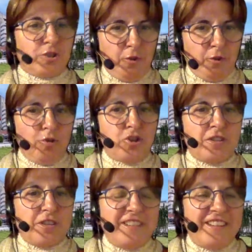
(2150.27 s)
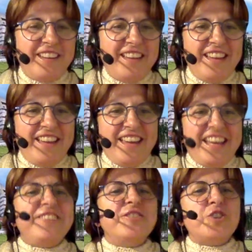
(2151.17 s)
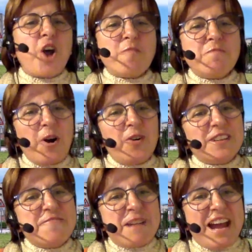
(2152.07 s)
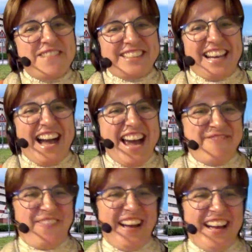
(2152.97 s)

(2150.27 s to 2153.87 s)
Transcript: the future, in the job or in private life?